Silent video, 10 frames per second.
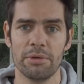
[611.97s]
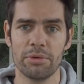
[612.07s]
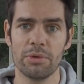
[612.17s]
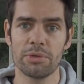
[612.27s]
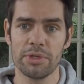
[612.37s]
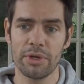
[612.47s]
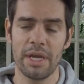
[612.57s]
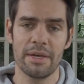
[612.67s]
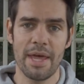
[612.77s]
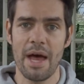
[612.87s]
rules
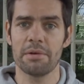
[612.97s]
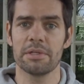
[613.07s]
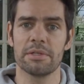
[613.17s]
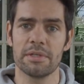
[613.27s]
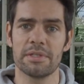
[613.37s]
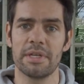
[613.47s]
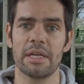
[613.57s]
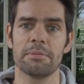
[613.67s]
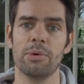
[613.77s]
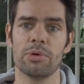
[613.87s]
looking now to
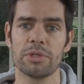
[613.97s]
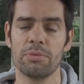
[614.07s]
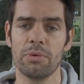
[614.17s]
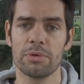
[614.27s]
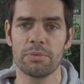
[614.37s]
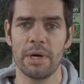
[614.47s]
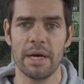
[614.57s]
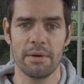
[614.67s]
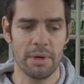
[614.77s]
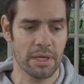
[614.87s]
stick more towards
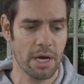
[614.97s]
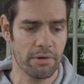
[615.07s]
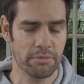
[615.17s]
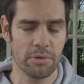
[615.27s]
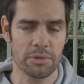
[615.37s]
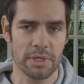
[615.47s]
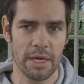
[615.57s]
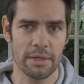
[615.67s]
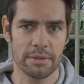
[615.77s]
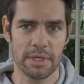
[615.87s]
where the current rule set